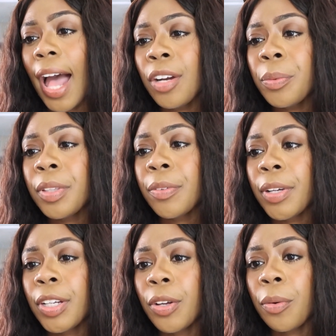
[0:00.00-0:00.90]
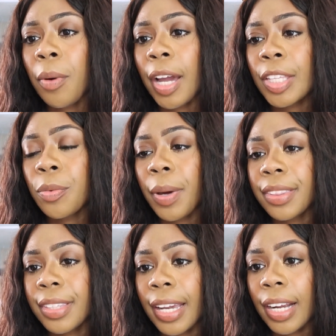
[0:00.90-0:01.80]
I don't really want to know why you
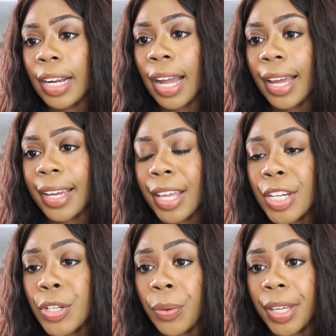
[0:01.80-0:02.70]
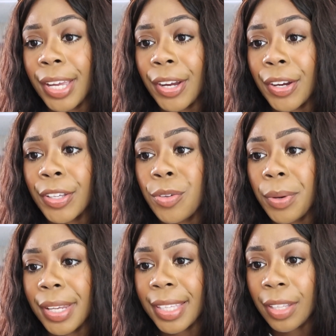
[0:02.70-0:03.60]
went there. I kind of don't care. You
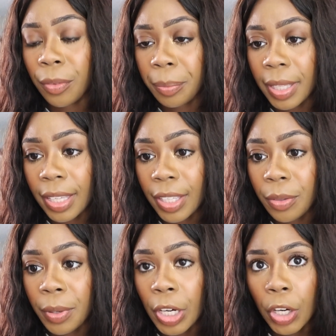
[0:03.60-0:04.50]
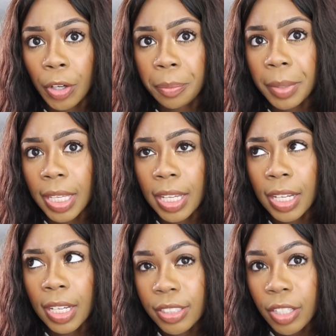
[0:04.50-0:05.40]
want to kill me. You want to hurt me.
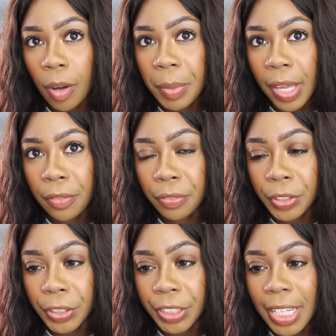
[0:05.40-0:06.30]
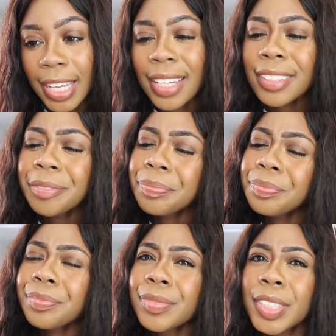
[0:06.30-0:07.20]
Stop being flirty.
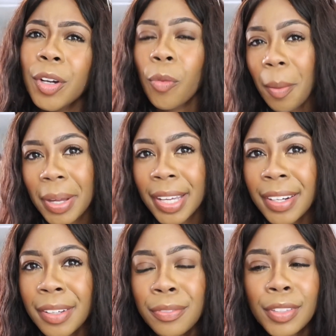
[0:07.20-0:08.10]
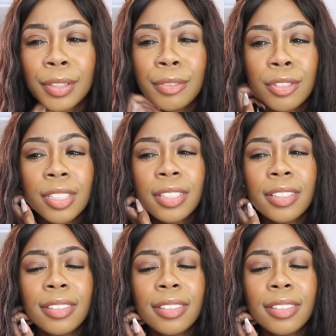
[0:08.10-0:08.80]
Why am I kind of confused?